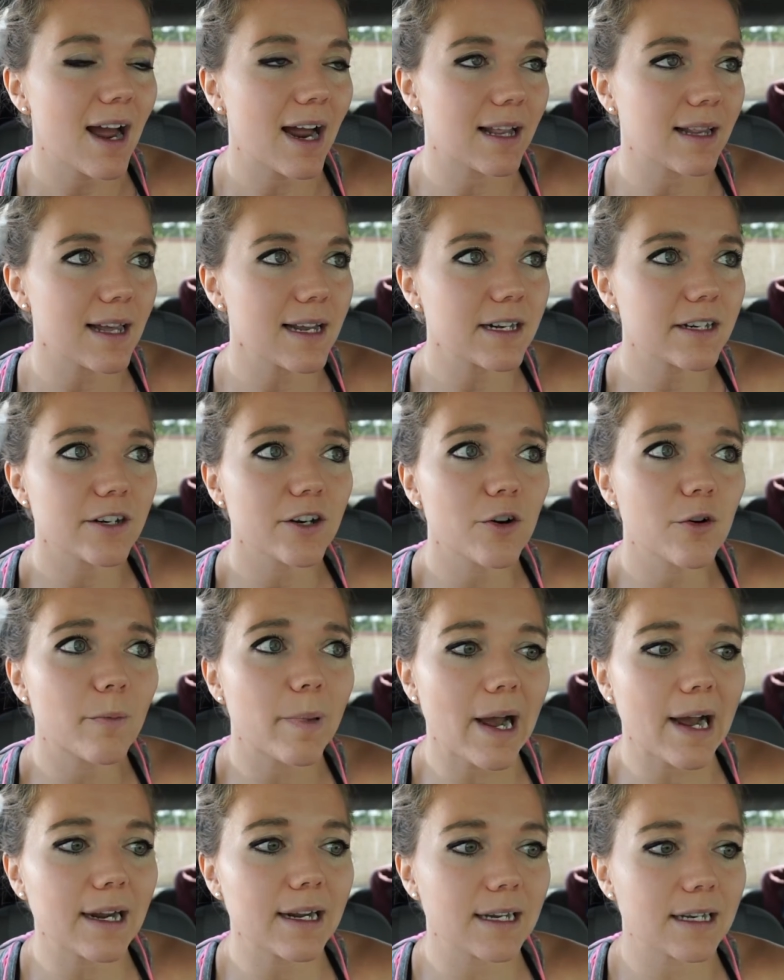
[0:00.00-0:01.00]
I like to go
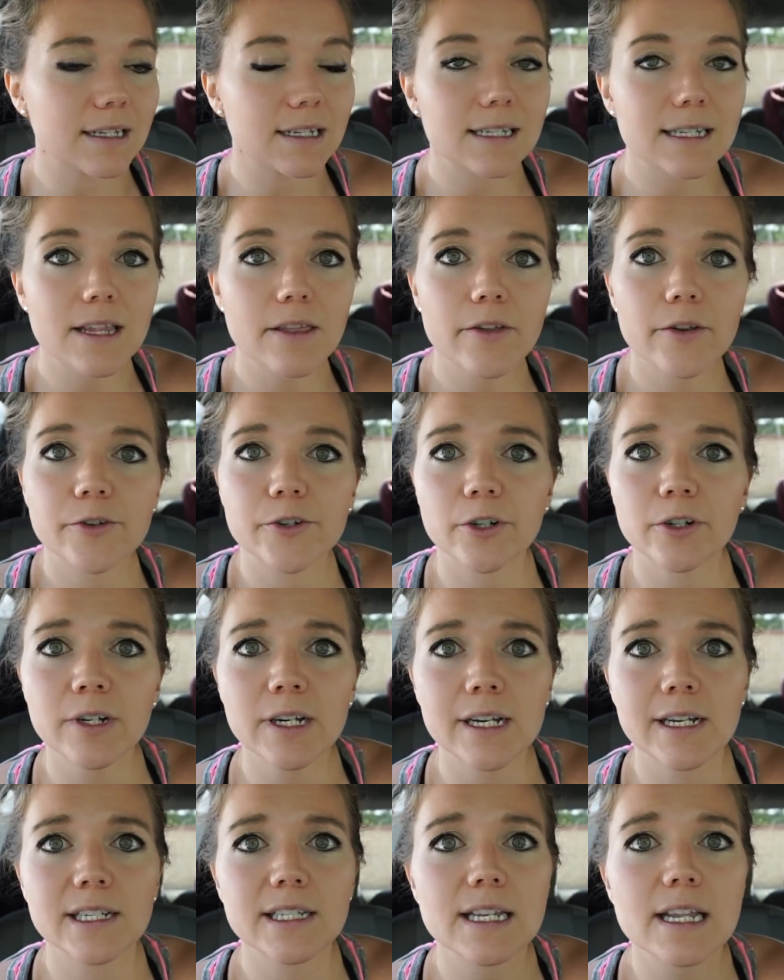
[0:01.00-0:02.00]
back and see the
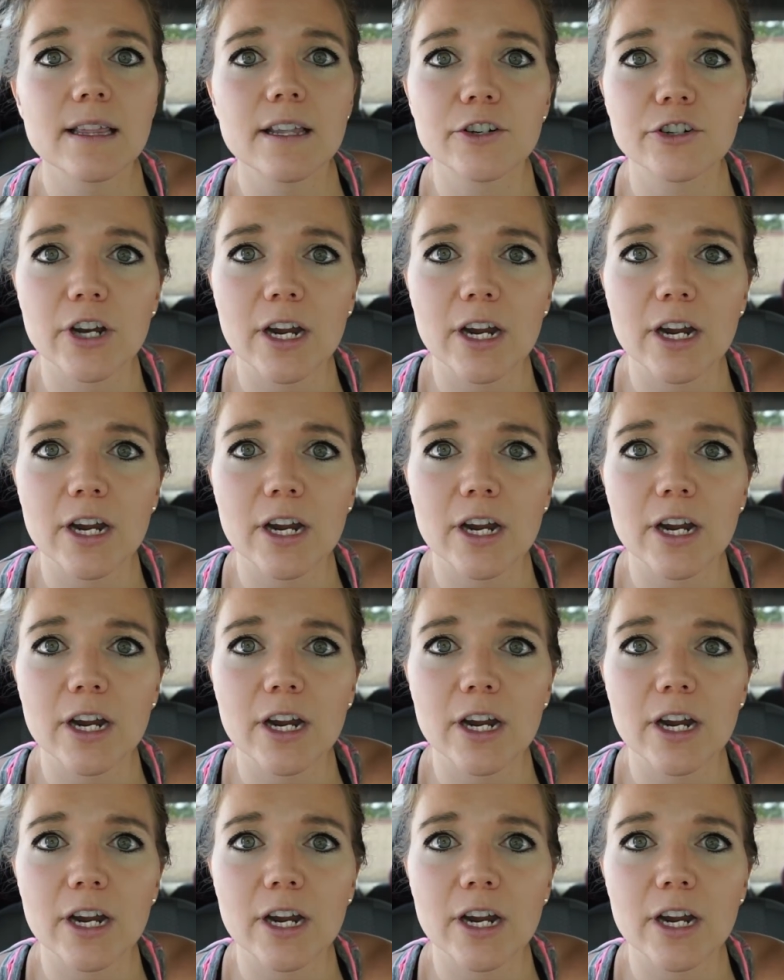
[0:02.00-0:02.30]
journey and see the